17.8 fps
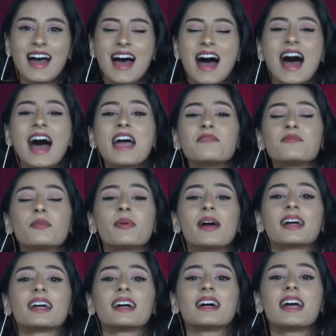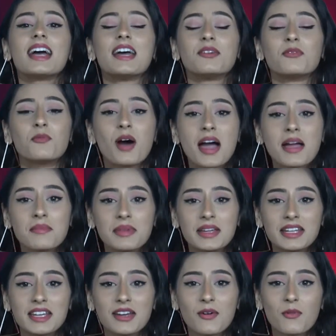Hi, I'm Rebecca and Y
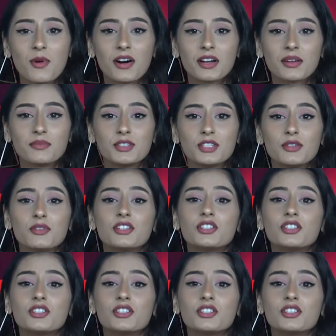Media welcomes you to